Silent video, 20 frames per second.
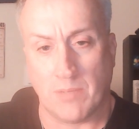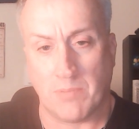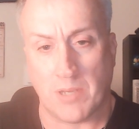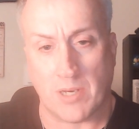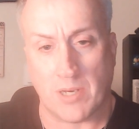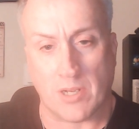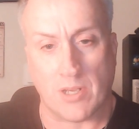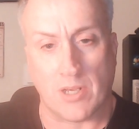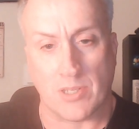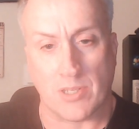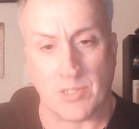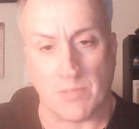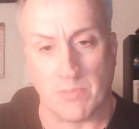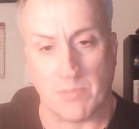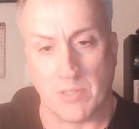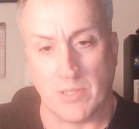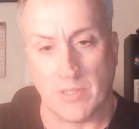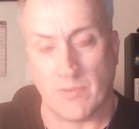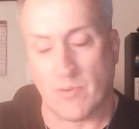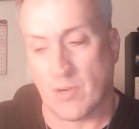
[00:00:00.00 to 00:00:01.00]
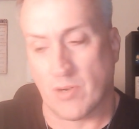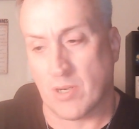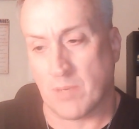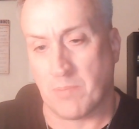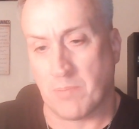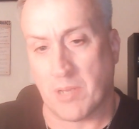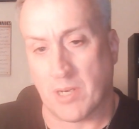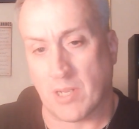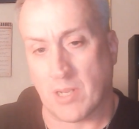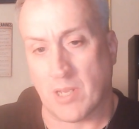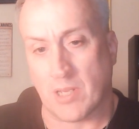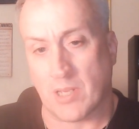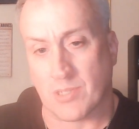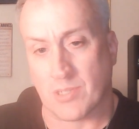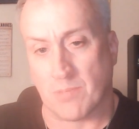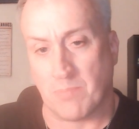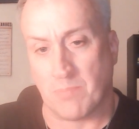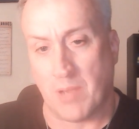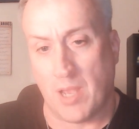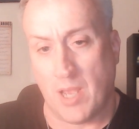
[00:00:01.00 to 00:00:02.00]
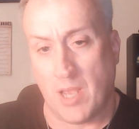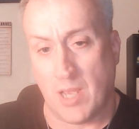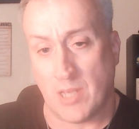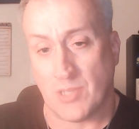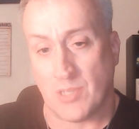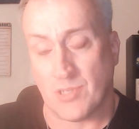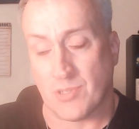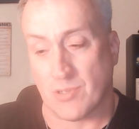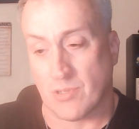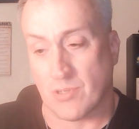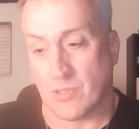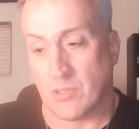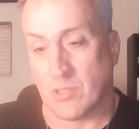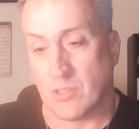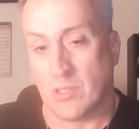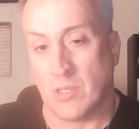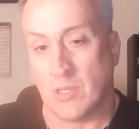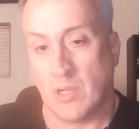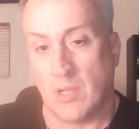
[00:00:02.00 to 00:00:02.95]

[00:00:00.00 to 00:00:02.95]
Pentecostal believer and a Pentecostal pastor